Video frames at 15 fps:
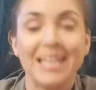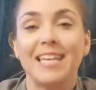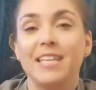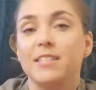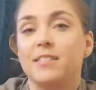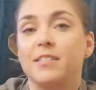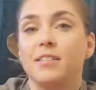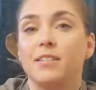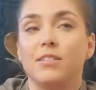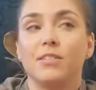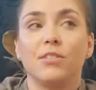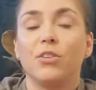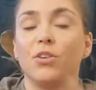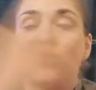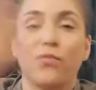is
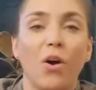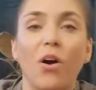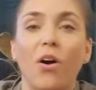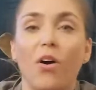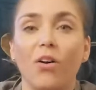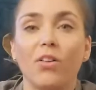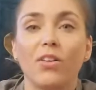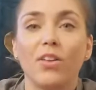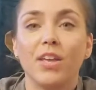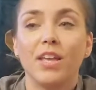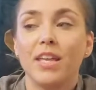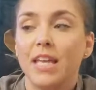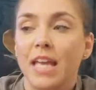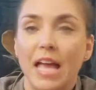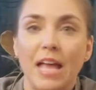you fall
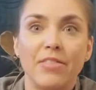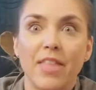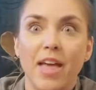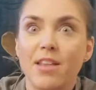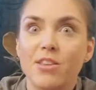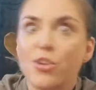and then